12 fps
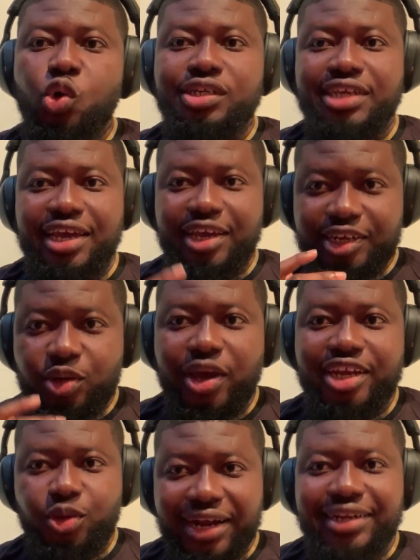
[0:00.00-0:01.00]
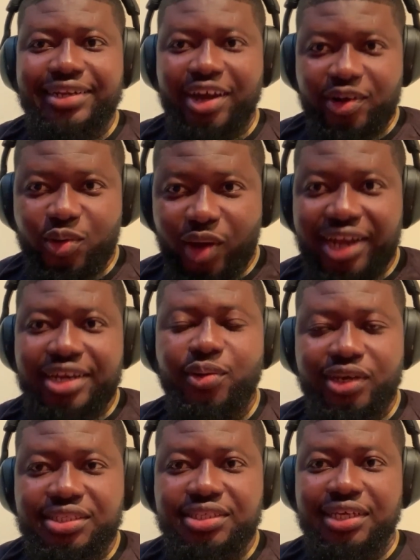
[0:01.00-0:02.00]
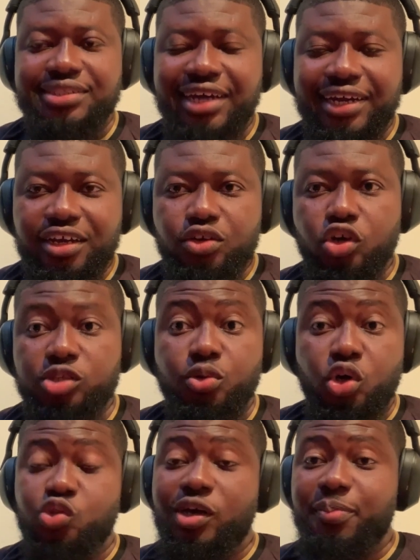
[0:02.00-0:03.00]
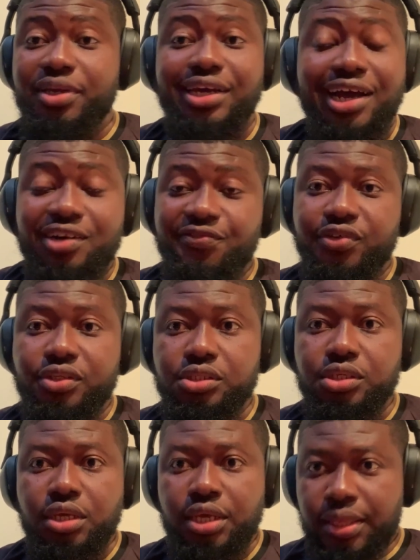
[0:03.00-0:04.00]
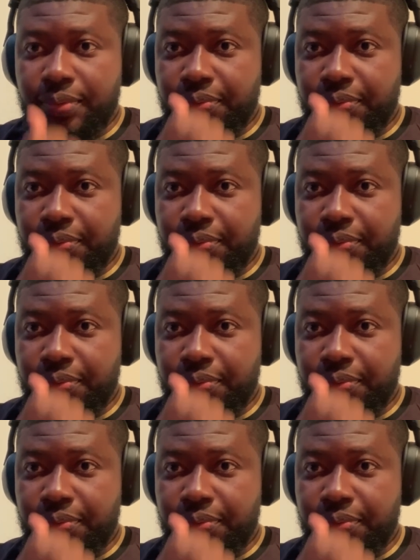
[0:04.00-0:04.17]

And though they were seen as the underdogs because they are playing at Anfield,